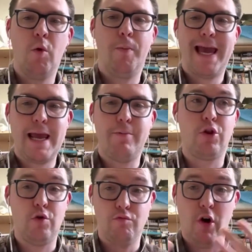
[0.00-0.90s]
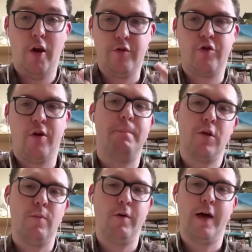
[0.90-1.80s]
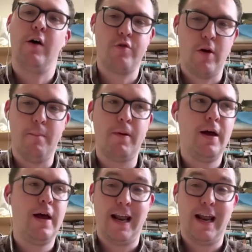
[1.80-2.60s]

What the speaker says: will be able to run Trumpism without Trump.